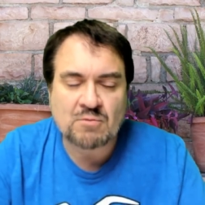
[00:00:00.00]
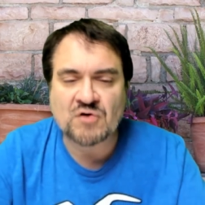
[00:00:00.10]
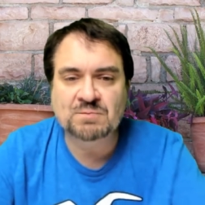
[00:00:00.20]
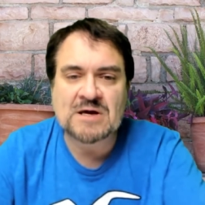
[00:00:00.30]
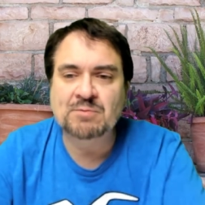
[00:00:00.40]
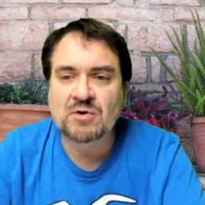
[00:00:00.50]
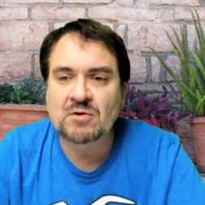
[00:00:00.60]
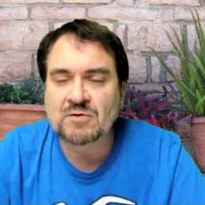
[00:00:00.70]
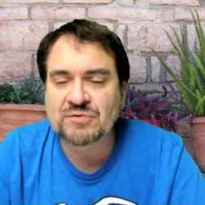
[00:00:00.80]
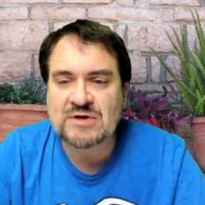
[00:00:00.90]
Most
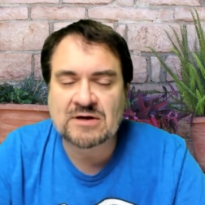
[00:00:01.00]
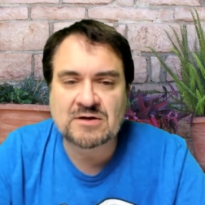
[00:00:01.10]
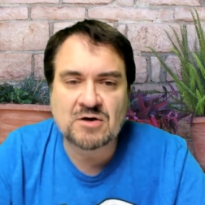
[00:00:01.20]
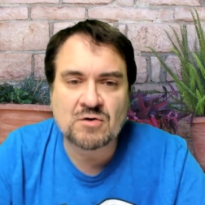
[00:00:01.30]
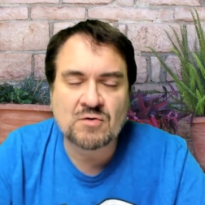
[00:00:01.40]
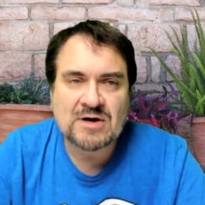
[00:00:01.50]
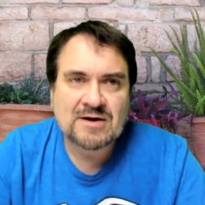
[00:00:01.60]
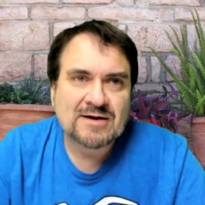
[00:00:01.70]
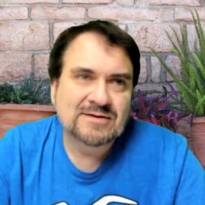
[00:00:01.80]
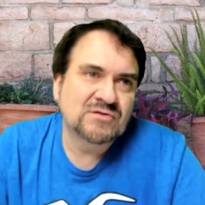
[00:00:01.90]
people think, you know,
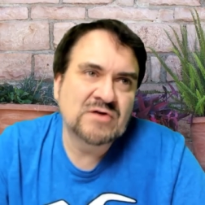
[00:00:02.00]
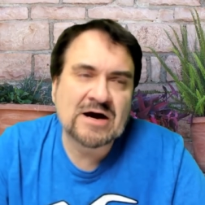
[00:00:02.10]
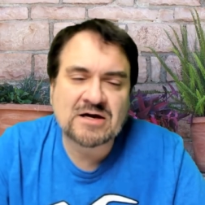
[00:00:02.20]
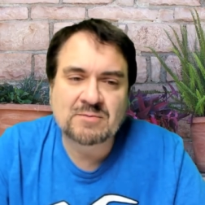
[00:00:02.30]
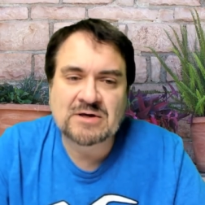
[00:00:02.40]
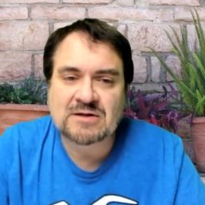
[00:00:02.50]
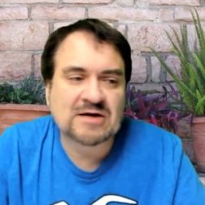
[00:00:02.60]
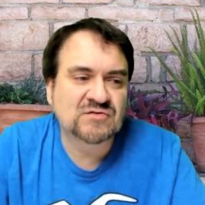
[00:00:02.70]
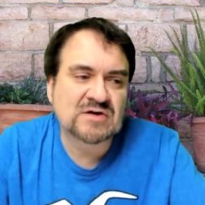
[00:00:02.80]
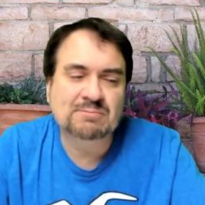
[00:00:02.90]
there's not going to be
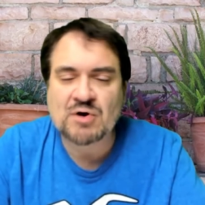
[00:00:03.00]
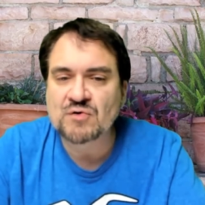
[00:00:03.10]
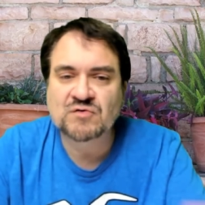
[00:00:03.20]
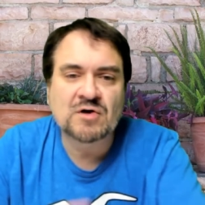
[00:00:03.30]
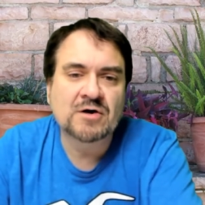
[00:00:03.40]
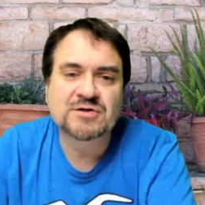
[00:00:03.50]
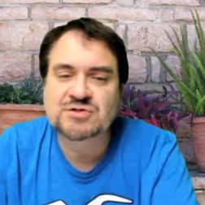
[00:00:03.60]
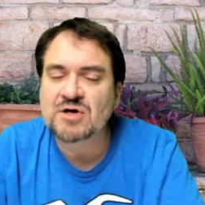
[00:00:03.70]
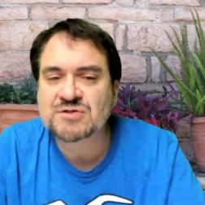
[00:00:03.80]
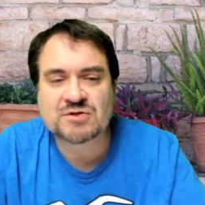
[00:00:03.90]
that same postcard to
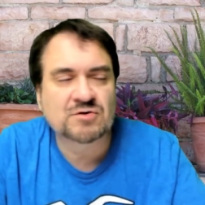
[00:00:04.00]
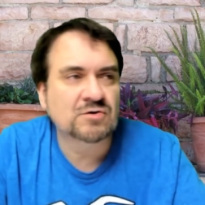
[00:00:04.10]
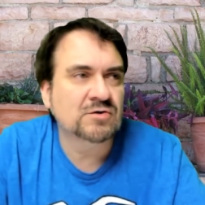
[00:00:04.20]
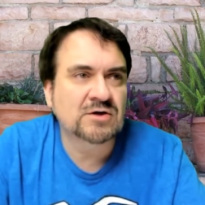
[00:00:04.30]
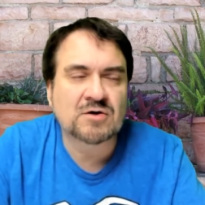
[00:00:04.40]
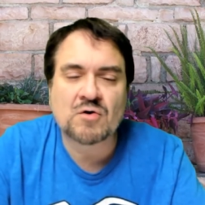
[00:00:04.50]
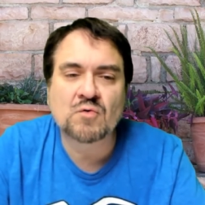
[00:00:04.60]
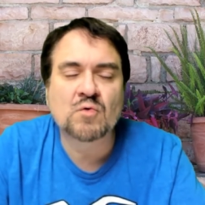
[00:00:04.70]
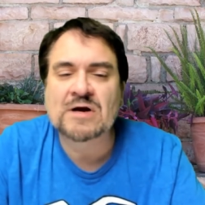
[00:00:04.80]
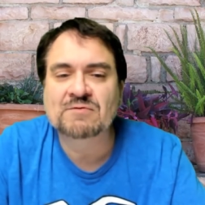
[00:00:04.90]
judge it or, you know,
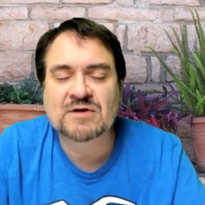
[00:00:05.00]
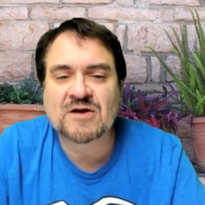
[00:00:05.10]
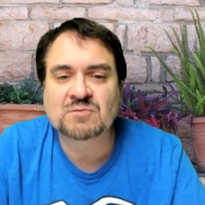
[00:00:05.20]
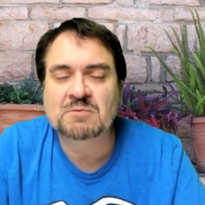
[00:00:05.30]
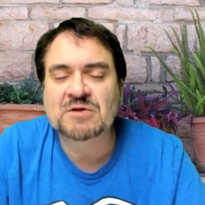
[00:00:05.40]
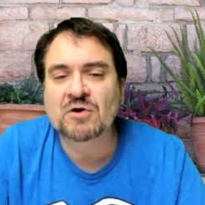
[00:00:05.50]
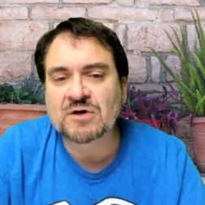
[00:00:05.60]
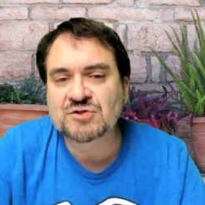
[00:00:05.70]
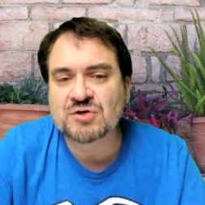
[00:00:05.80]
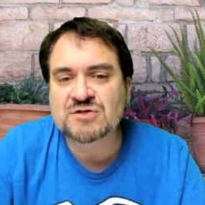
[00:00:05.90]
whatever the case may be. They're
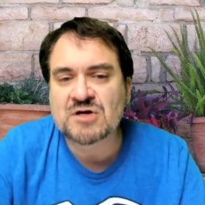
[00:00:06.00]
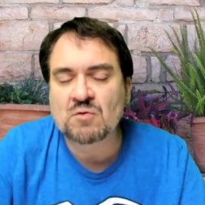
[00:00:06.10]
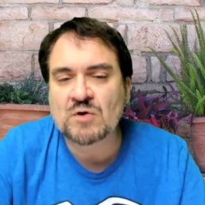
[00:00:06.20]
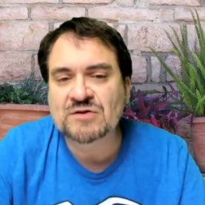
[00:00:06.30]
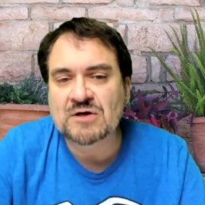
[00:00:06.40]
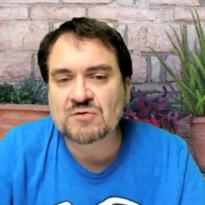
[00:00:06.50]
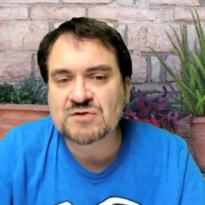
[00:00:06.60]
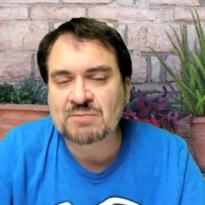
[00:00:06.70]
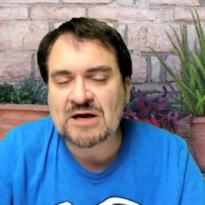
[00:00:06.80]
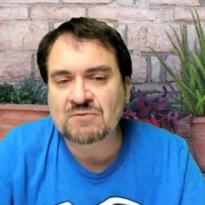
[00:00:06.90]
going to judge it on what they
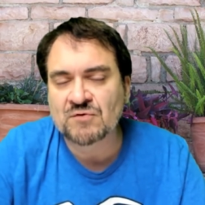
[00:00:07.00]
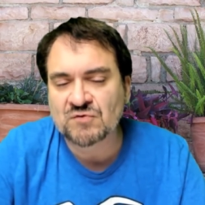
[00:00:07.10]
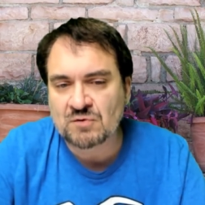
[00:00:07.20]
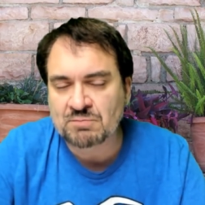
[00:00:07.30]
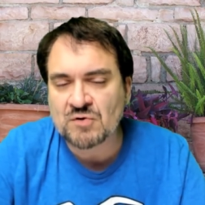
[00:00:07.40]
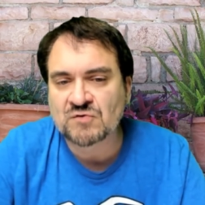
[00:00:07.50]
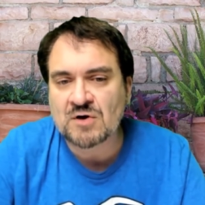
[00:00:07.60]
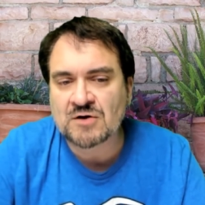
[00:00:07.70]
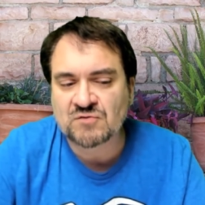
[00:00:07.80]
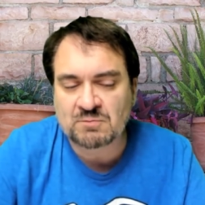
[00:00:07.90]
usually pay for certain
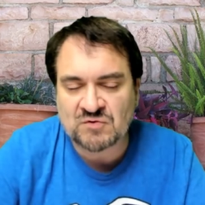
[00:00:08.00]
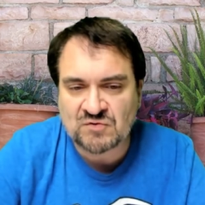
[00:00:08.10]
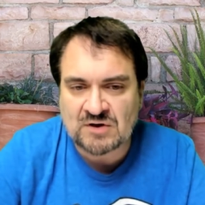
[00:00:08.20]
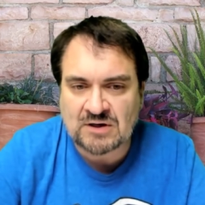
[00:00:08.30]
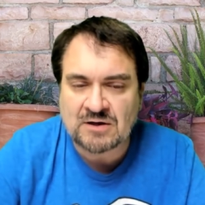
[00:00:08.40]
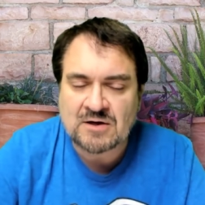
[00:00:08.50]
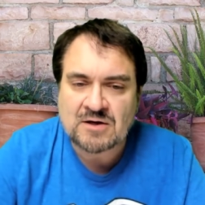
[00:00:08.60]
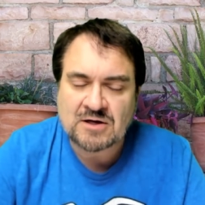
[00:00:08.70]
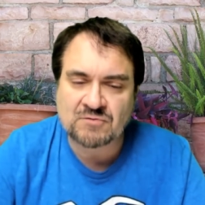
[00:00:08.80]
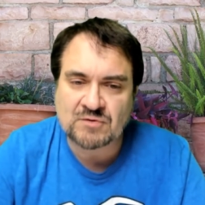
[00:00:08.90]
postcards from a city
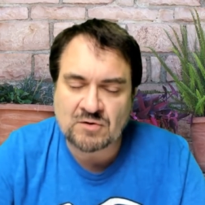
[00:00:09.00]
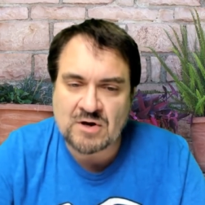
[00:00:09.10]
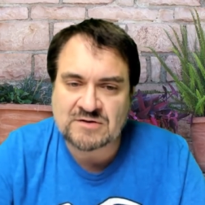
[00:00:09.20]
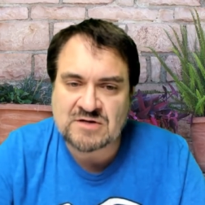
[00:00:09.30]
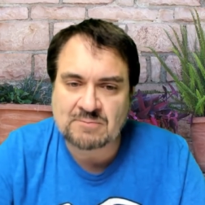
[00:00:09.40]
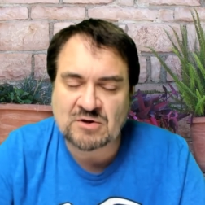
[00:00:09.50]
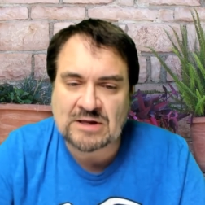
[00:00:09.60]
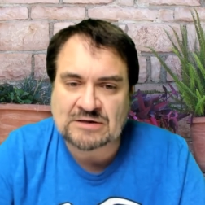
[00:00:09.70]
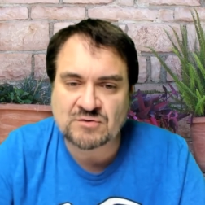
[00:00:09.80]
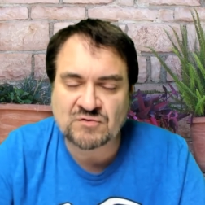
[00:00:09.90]
if they're longtime
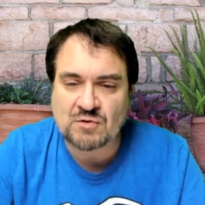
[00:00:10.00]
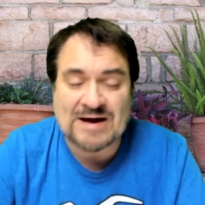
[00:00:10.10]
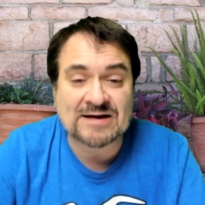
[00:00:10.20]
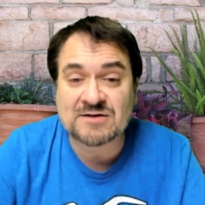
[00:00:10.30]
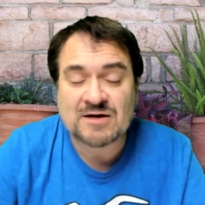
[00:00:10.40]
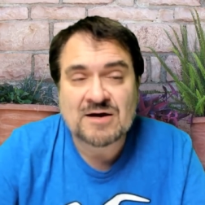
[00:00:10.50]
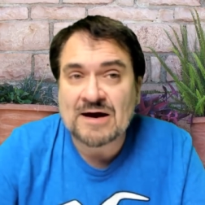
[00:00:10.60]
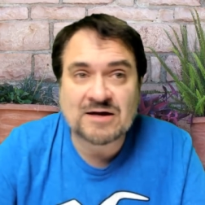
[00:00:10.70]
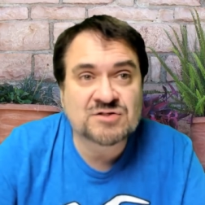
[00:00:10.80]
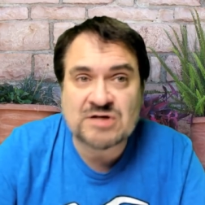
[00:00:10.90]
collectors. So I can
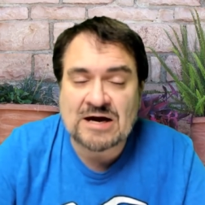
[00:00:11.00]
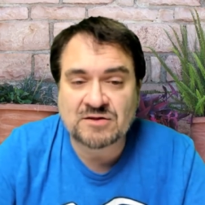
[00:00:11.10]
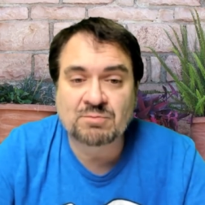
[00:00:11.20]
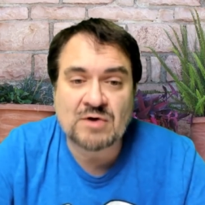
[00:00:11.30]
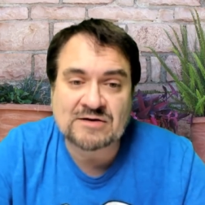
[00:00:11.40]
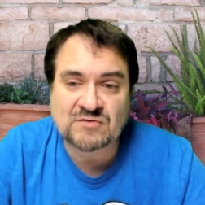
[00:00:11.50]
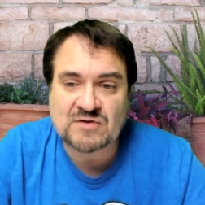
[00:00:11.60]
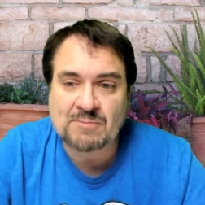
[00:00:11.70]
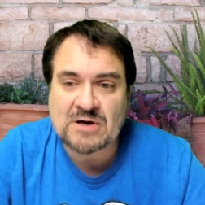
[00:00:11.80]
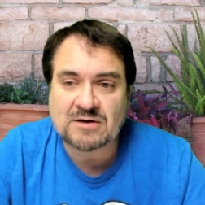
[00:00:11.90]
I can jack the
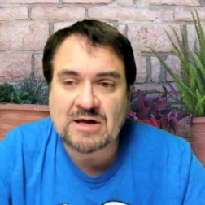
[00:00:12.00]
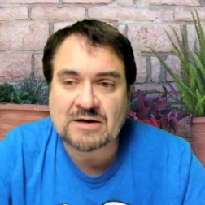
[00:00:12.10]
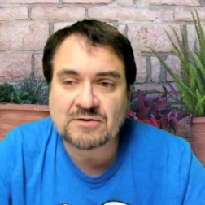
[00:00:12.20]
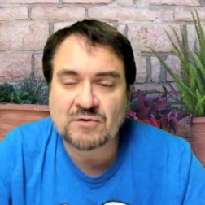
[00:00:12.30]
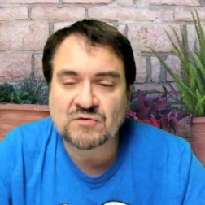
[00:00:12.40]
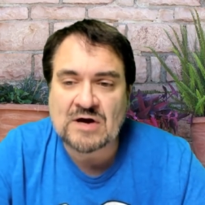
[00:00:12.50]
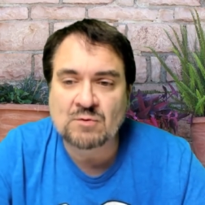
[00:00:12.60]
prices up on a lot of those.